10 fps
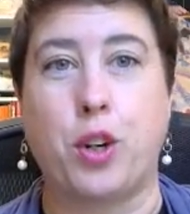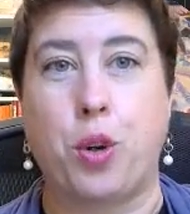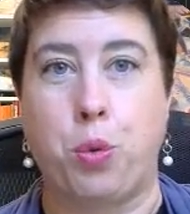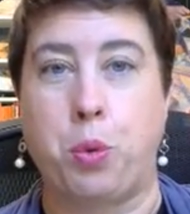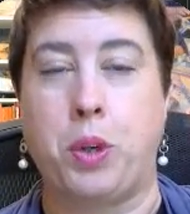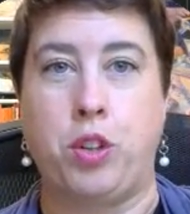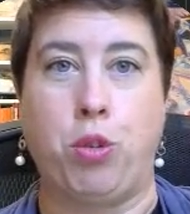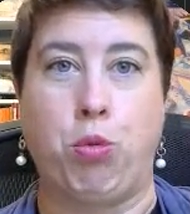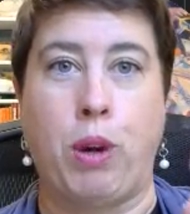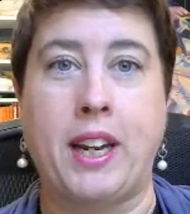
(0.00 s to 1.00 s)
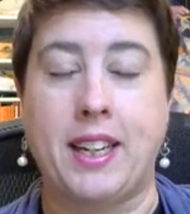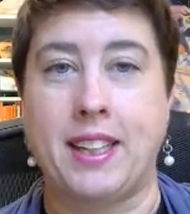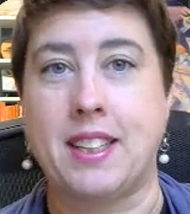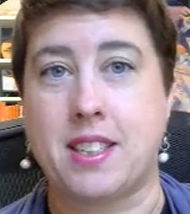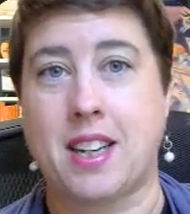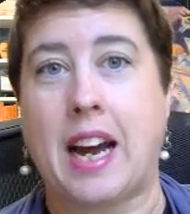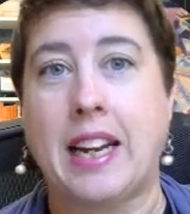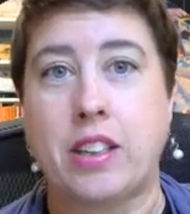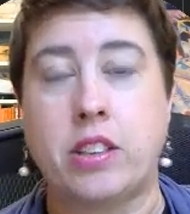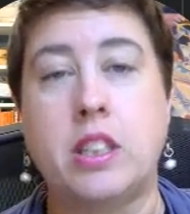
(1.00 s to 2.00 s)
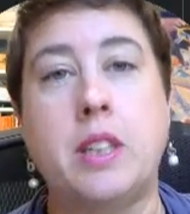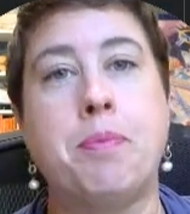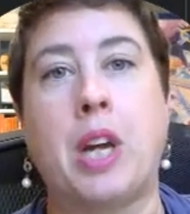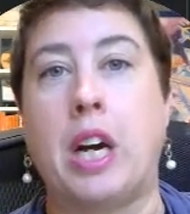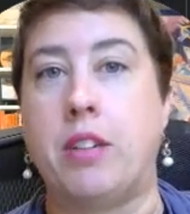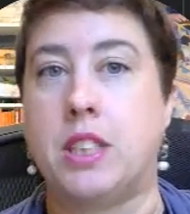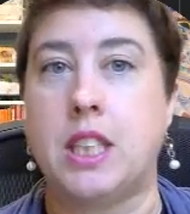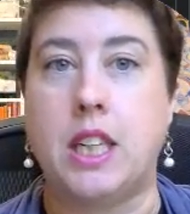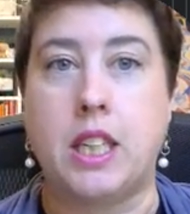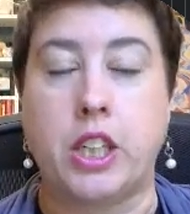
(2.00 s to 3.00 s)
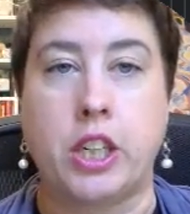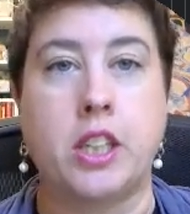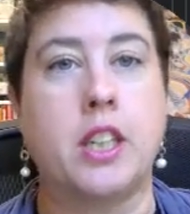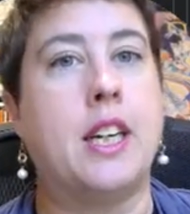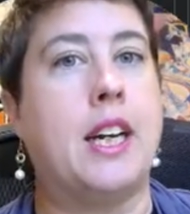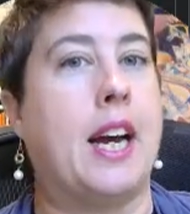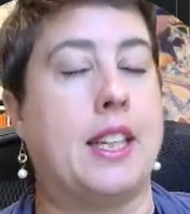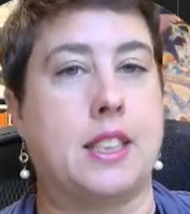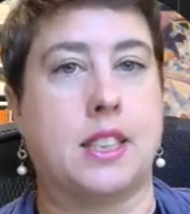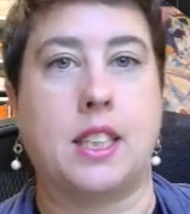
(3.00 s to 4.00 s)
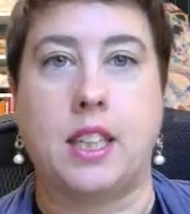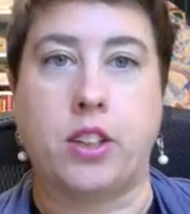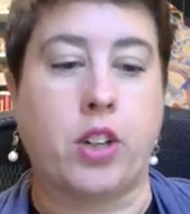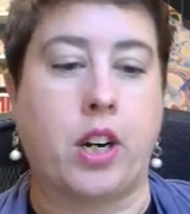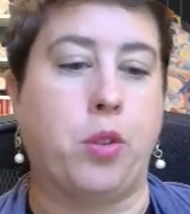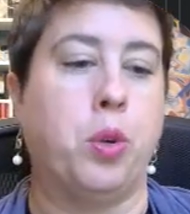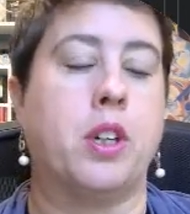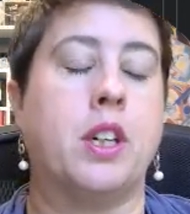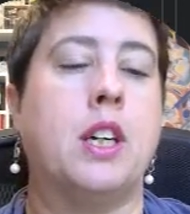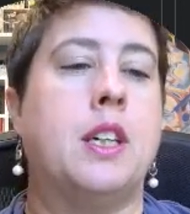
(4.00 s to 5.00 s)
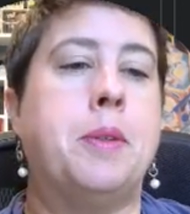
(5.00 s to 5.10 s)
We want you to write in the style of City Year at cityyear.org,